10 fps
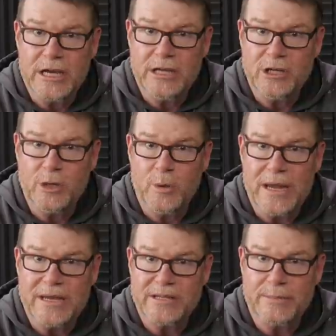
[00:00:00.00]
at you
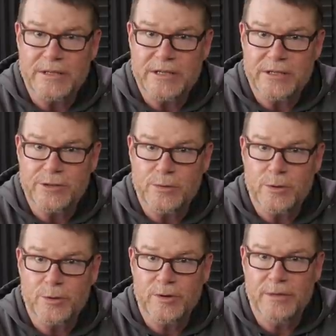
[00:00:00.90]
as a potential
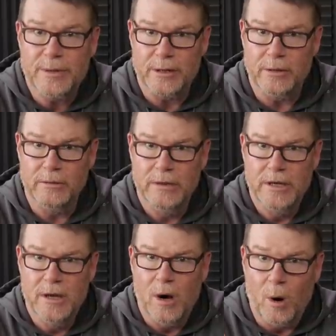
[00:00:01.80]
criminal
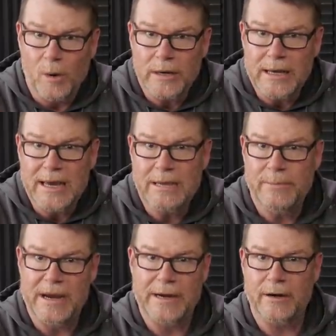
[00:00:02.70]
or a
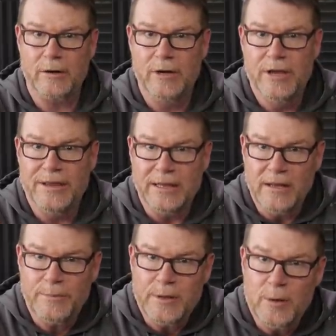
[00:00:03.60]
gangbanger. They
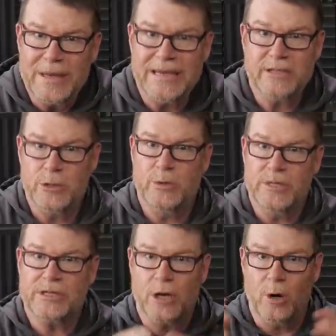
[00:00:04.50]
lump you into
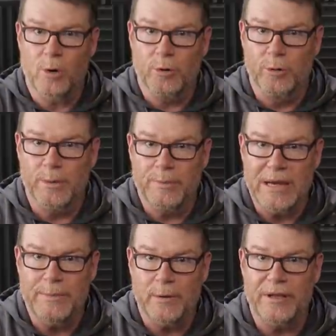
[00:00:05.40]
this whole group of
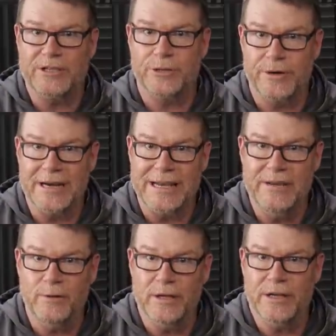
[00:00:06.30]
people that you're an
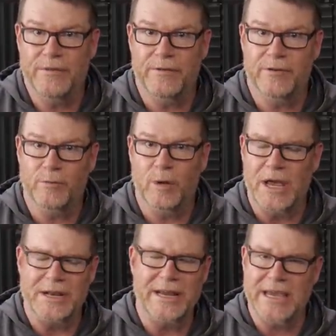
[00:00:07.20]
evil individual
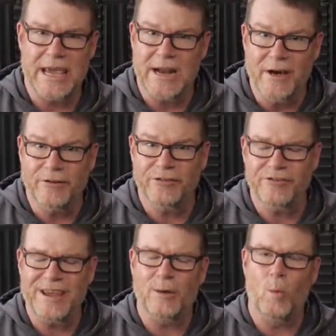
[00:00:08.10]
and they can't
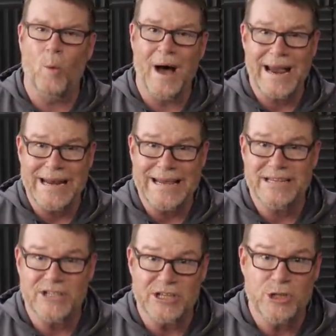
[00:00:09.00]
understand why it
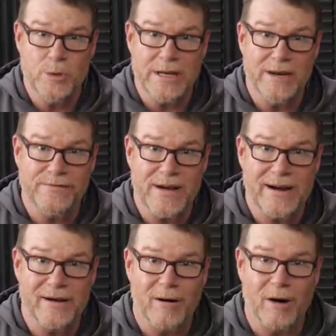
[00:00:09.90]
is that you need a
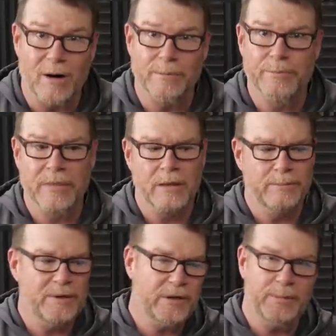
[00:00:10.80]
firearm.
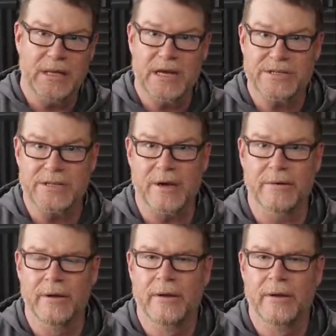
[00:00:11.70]
Bill de Blasio,